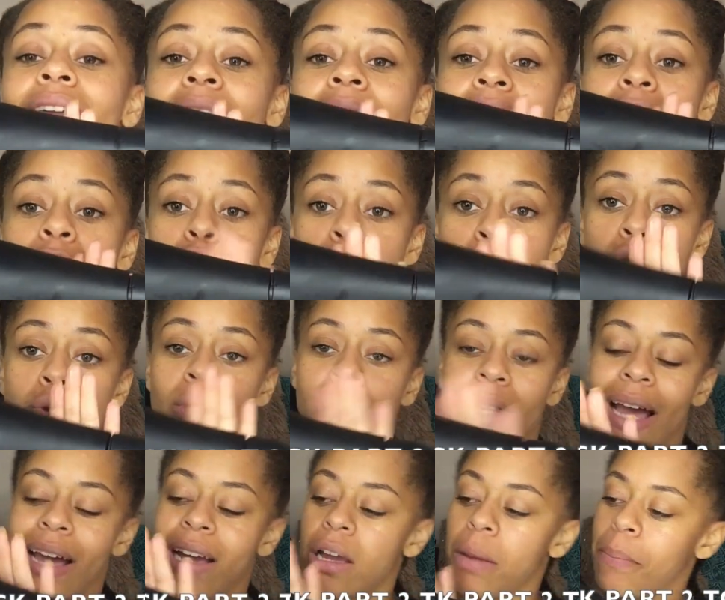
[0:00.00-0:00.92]
that I do
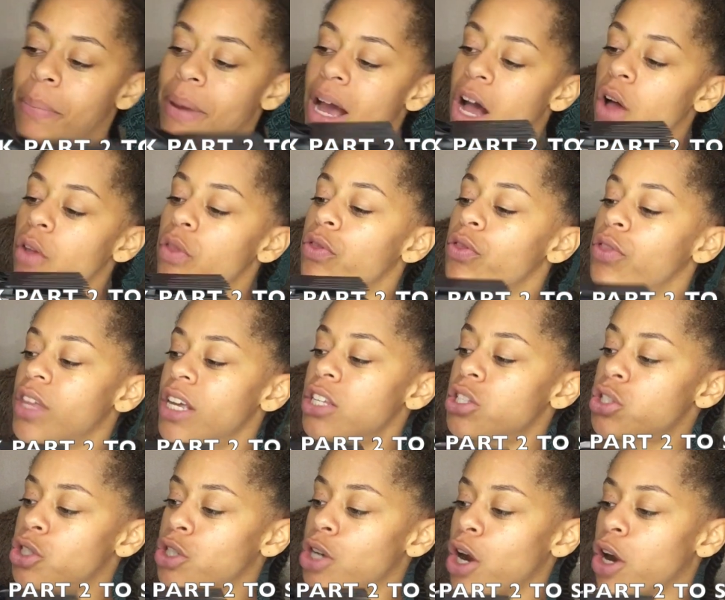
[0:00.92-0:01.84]
like about
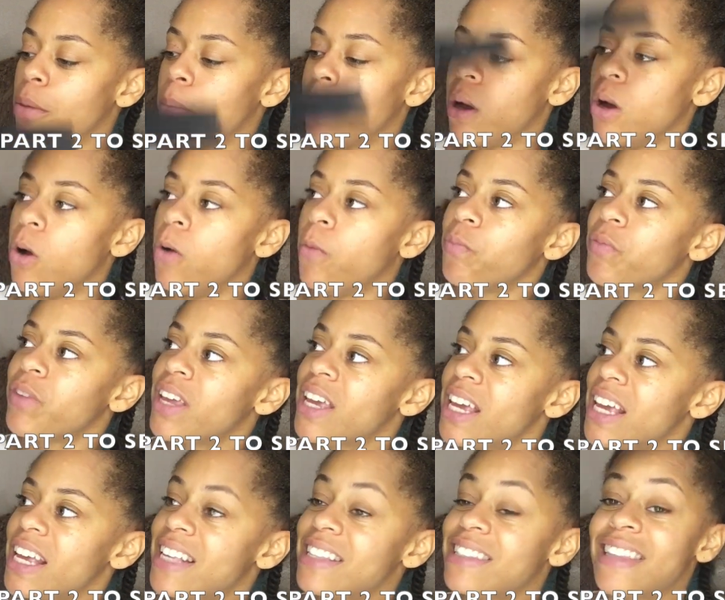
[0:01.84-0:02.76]
this turbo
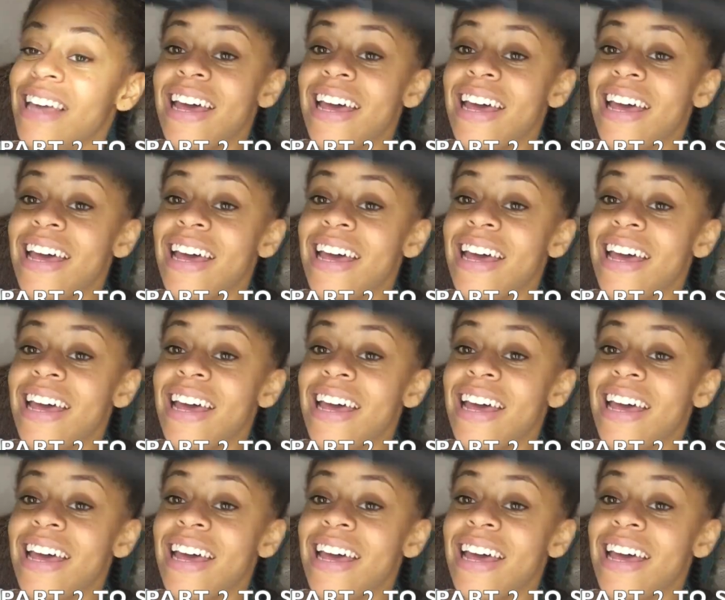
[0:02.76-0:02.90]
is